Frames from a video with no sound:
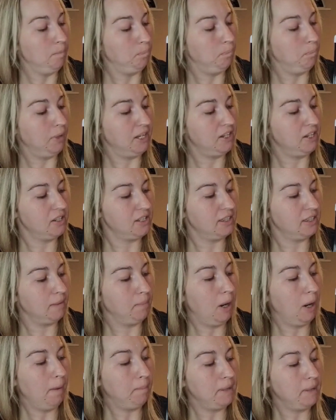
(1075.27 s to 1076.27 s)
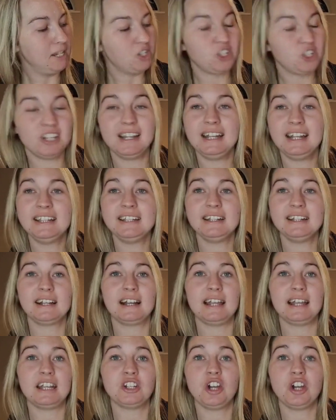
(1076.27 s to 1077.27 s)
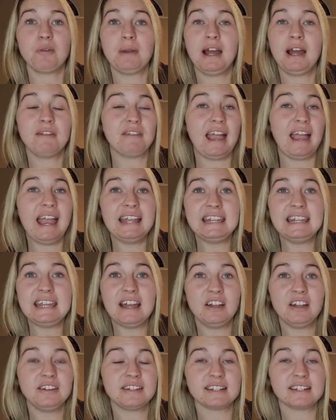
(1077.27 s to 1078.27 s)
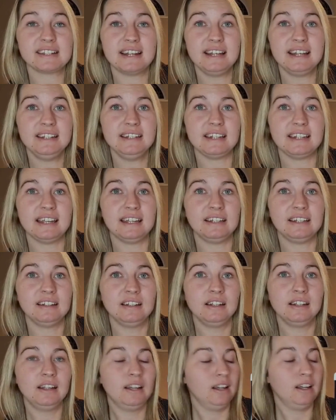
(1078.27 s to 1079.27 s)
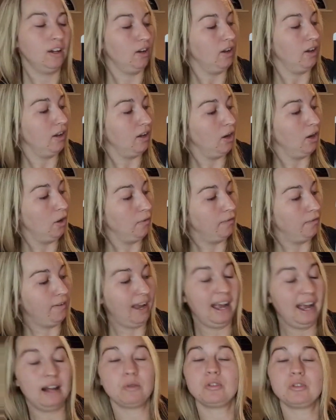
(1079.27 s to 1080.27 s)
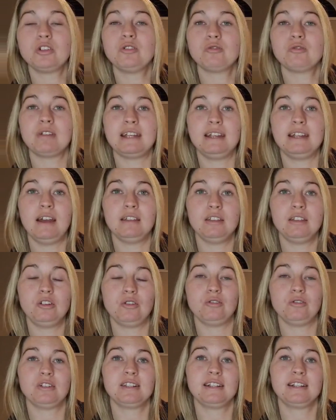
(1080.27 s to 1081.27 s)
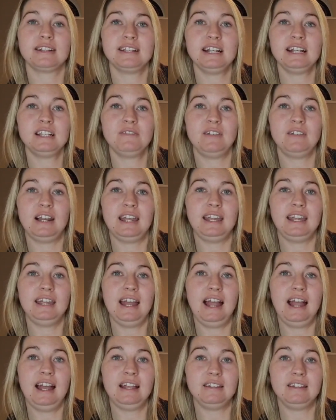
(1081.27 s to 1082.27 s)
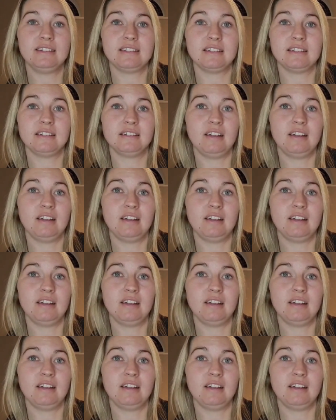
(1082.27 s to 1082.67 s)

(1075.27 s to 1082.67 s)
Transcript: because the puppies genetically don't have any understanding of how to greet other dogs successfully, and